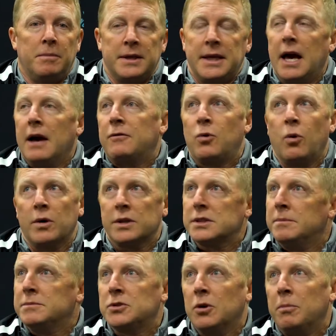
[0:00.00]
But yeah, of course,
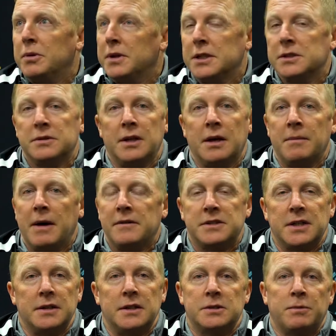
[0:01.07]
I'm so pleased with them. I've
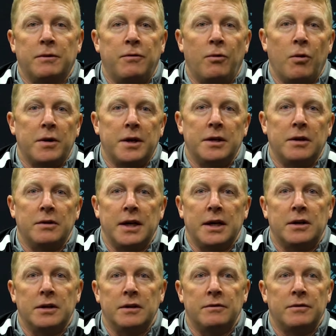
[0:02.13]
said this before. You know, they
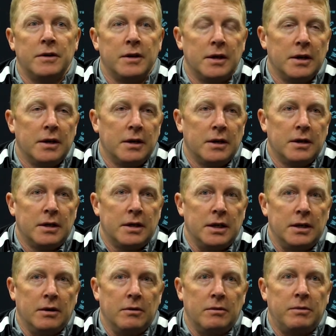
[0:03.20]
could have,
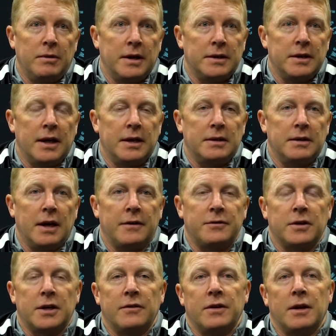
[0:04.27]
you know,
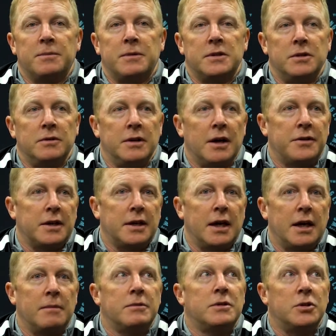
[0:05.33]
after giving up the 2-0
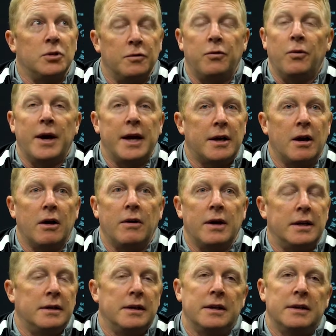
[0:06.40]
game to Fuego,
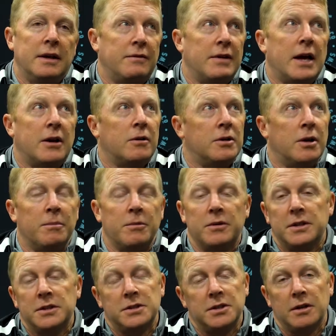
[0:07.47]
and they've had our
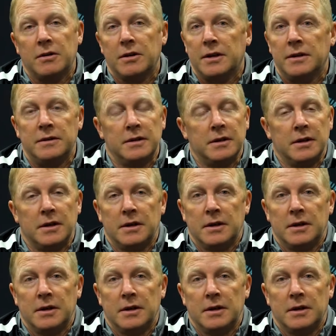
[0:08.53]
number this year, and